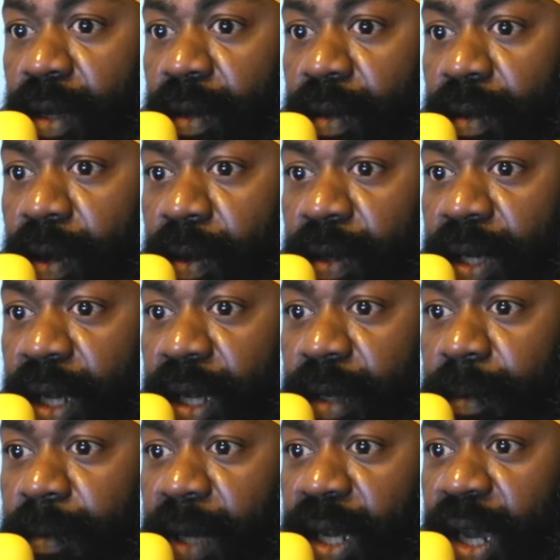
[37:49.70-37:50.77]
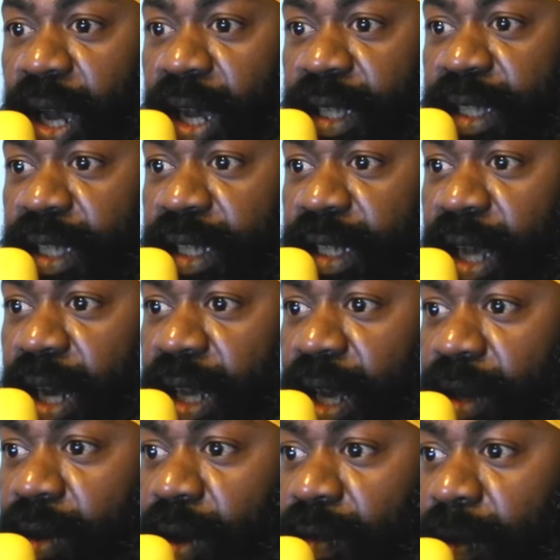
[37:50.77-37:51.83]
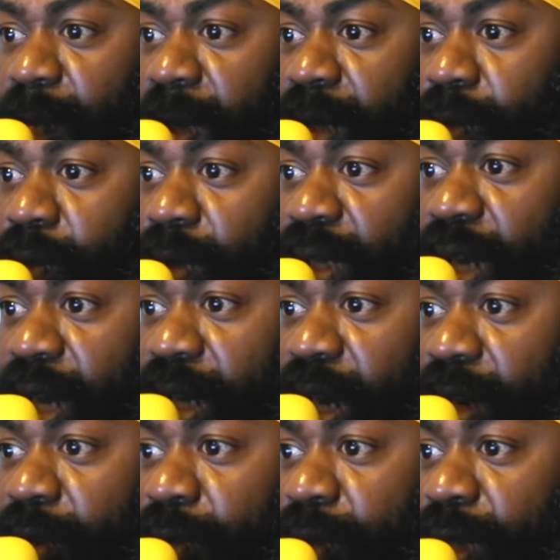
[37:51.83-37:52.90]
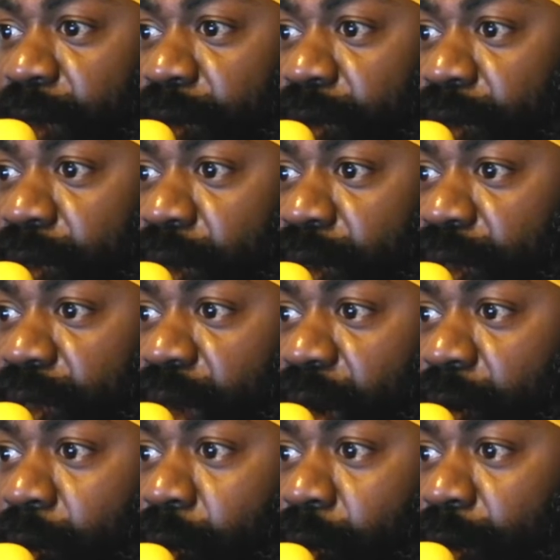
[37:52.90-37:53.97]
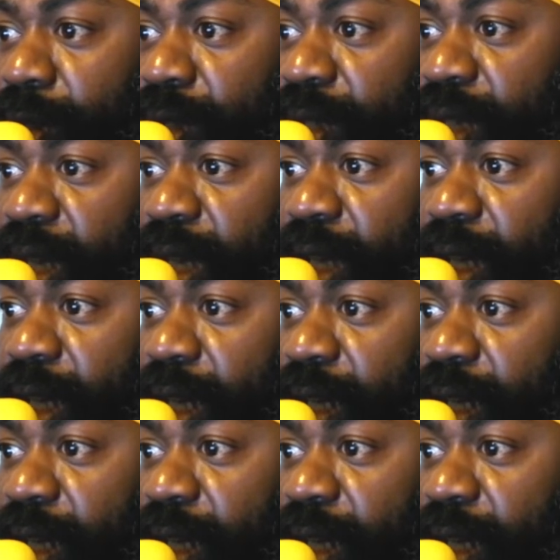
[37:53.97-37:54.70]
Over there. Because the Italian government would not agree to such a course, it